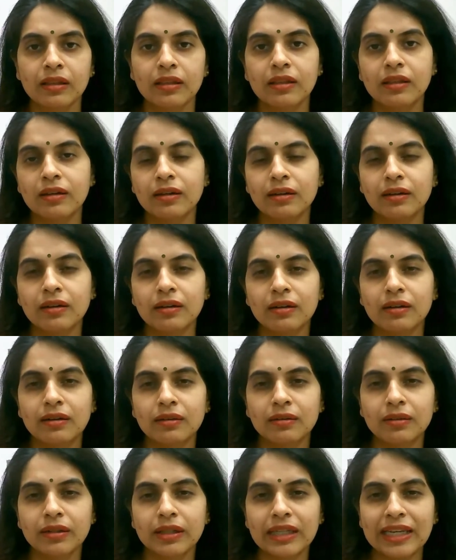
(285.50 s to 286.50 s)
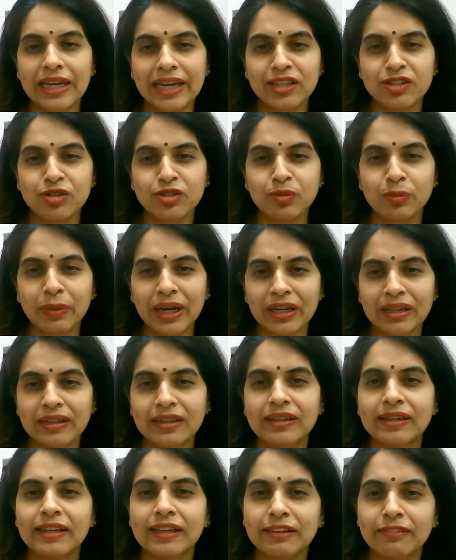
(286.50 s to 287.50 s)
the
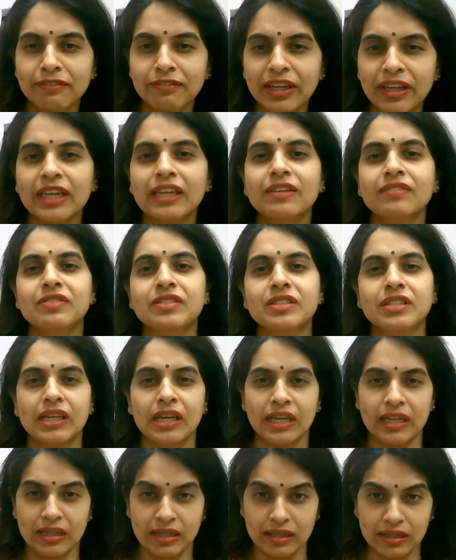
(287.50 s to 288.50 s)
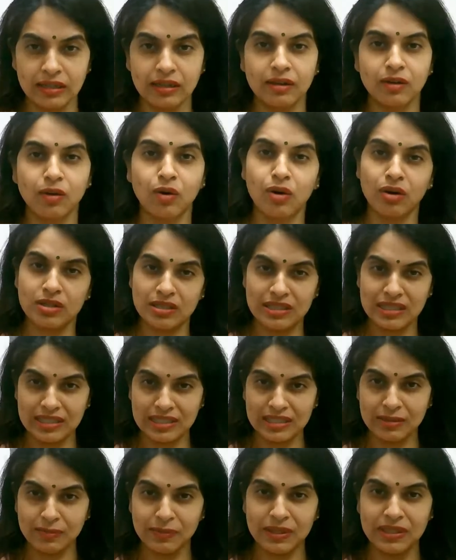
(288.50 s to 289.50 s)
electromagnetic waves can cause
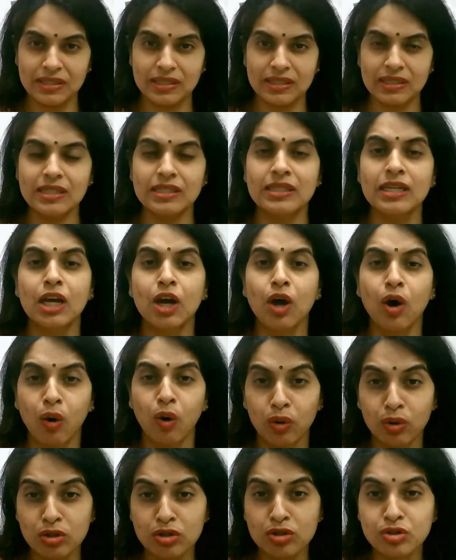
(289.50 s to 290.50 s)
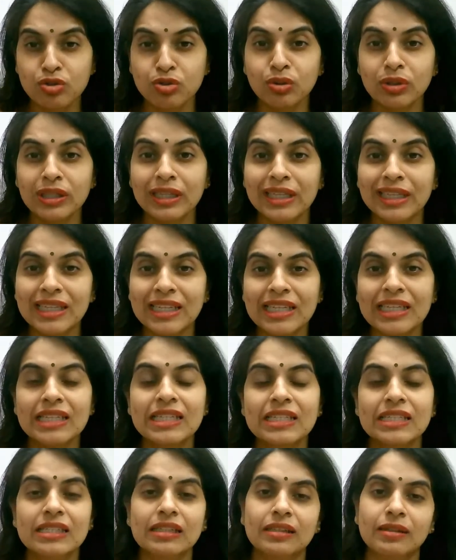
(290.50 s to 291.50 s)
disturbances. Also, the heat
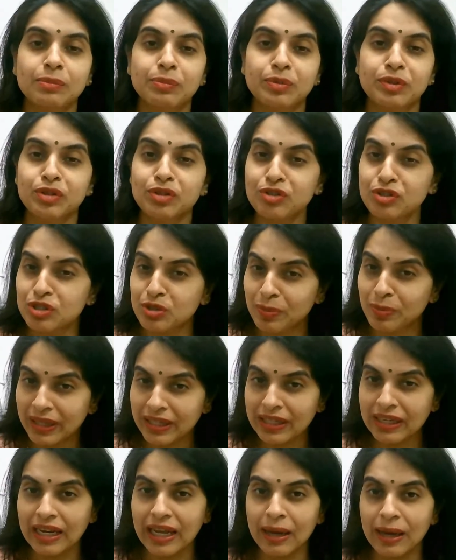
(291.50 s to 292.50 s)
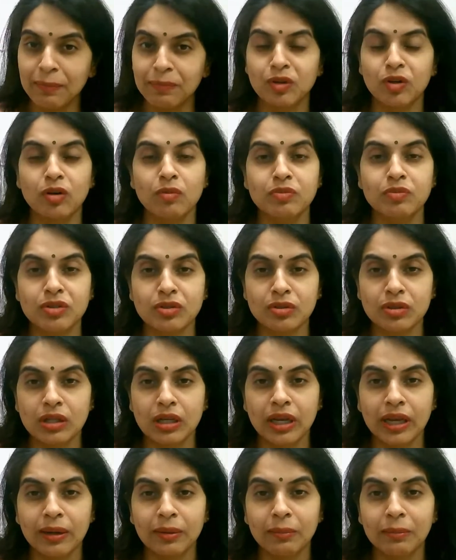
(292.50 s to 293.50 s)
produced by the laptops
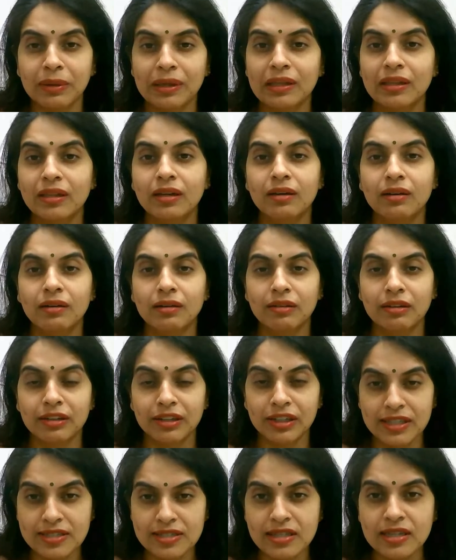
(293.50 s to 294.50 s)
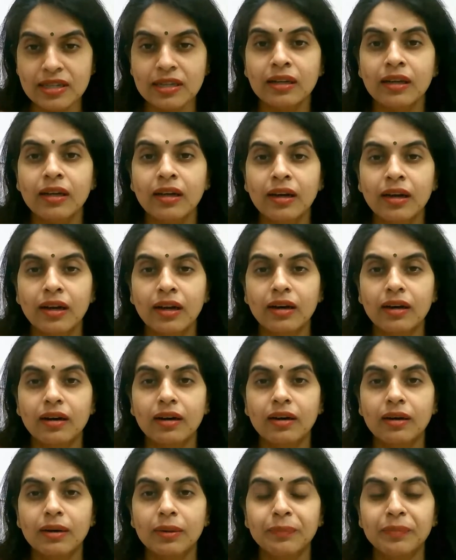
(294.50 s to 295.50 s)
can be the reason.
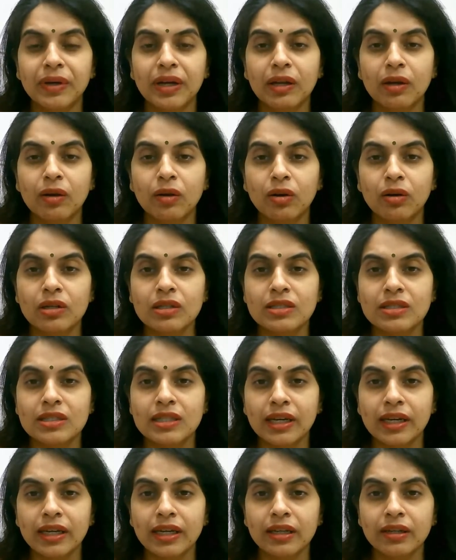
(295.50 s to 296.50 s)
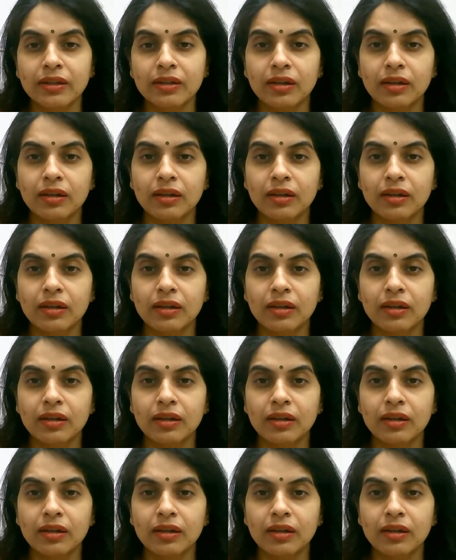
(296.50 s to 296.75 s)
Alongside